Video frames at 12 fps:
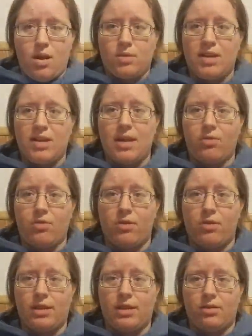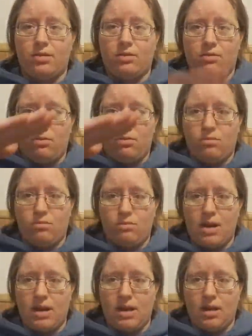because my table is
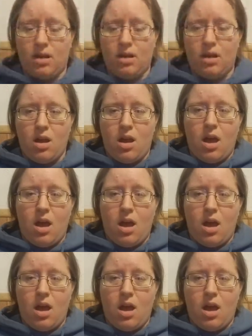right here,